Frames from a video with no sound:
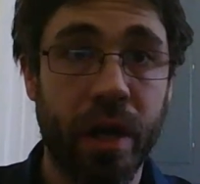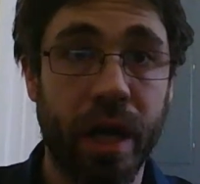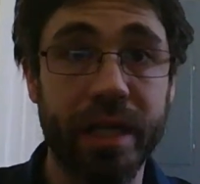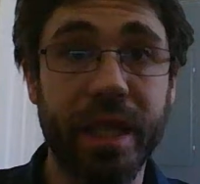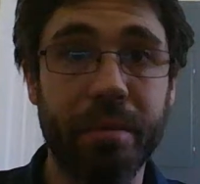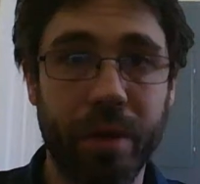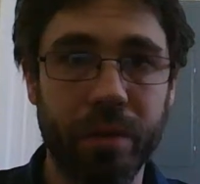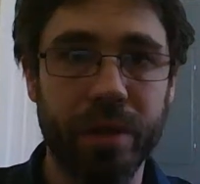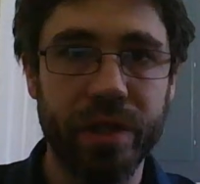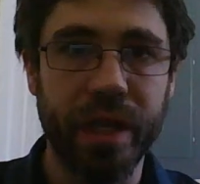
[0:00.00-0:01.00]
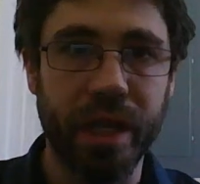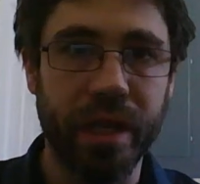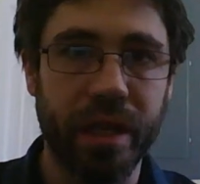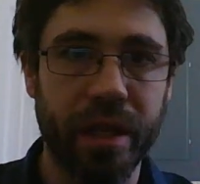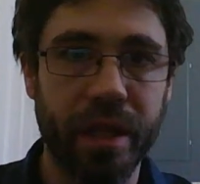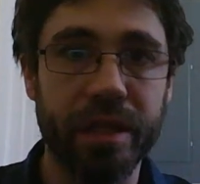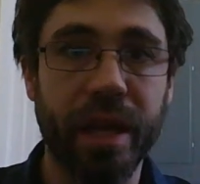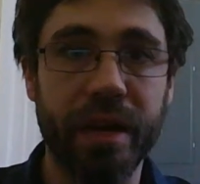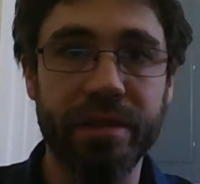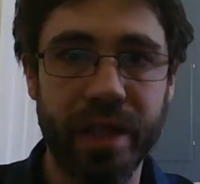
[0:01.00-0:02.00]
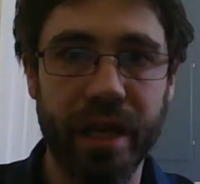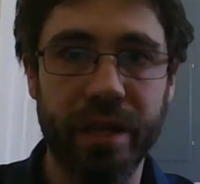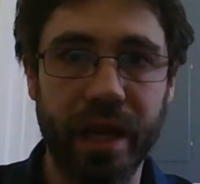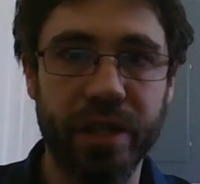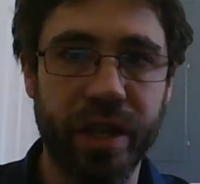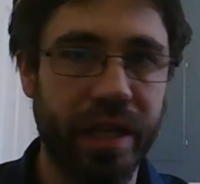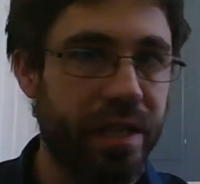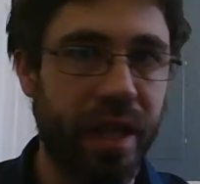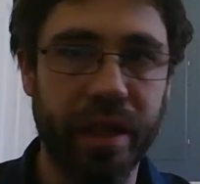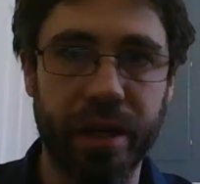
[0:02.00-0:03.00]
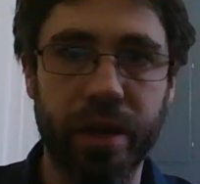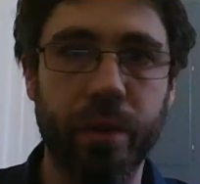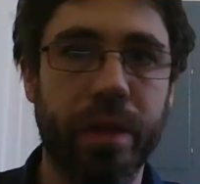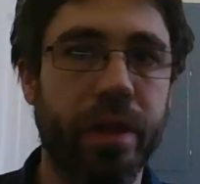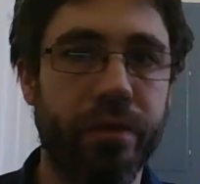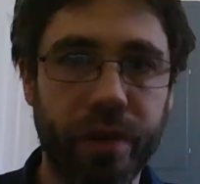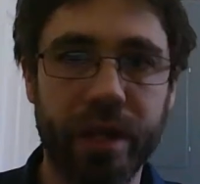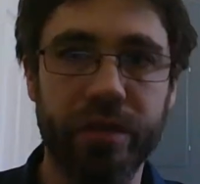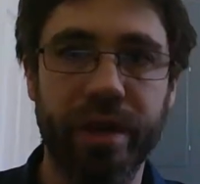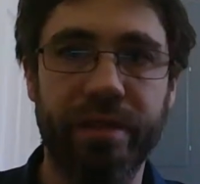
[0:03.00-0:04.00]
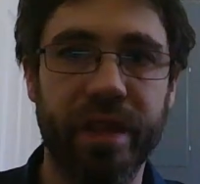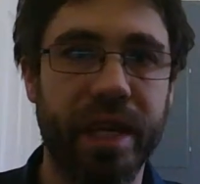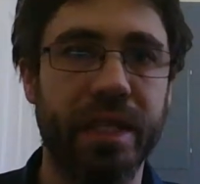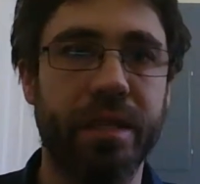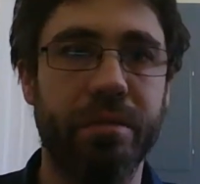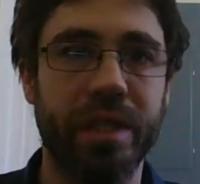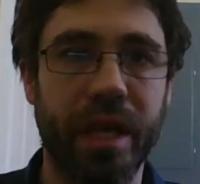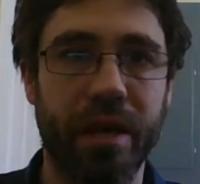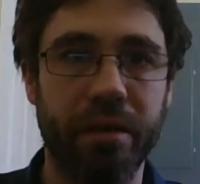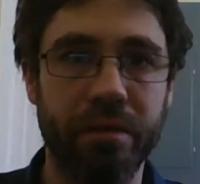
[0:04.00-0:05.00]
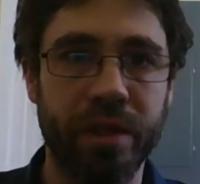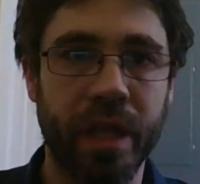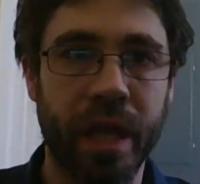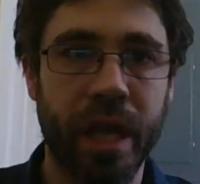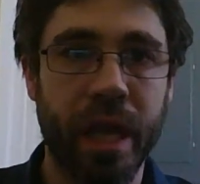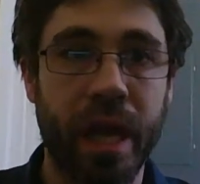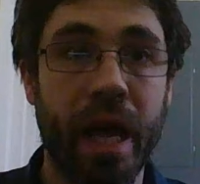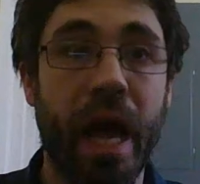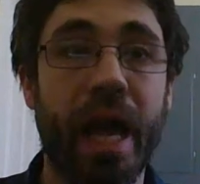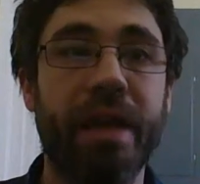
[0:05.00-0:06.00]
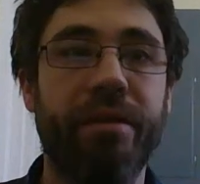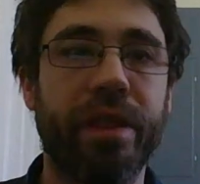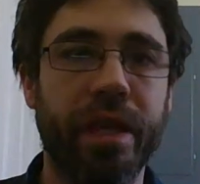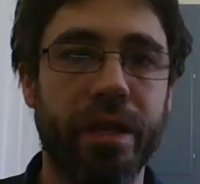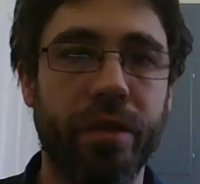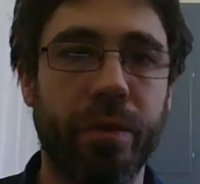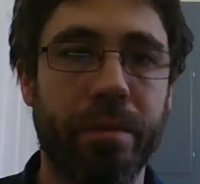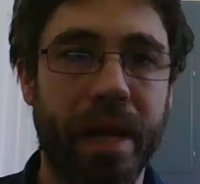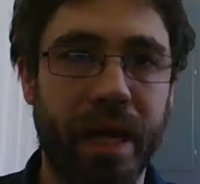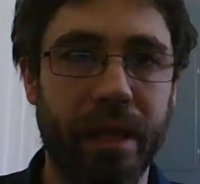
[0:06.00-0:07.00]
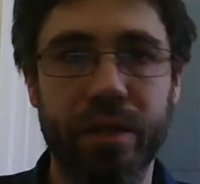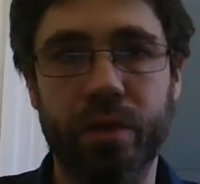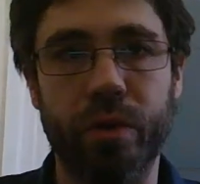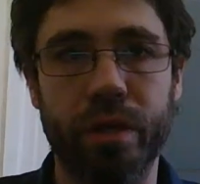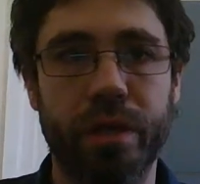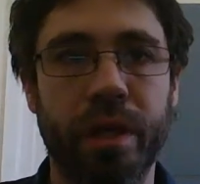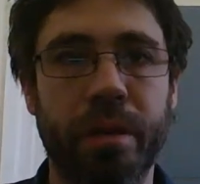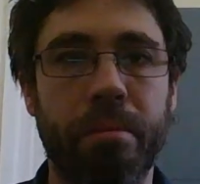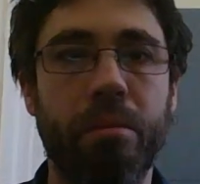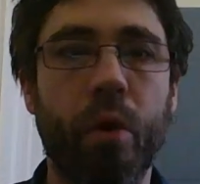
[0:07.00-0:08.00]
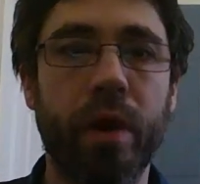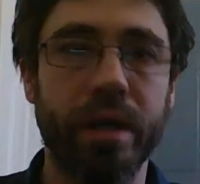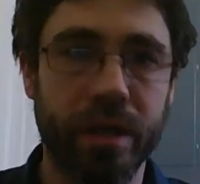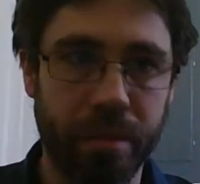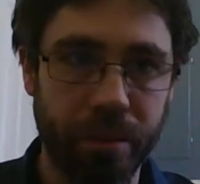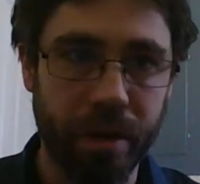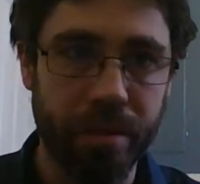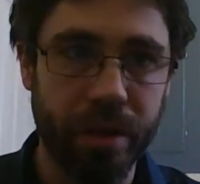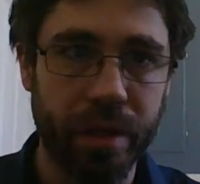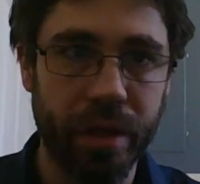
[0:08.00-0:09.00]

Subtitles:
except that we'll see this kind of standardization has nothing to do with the drudgery of the tests themselves, and everything to do with making the scores more interpretable.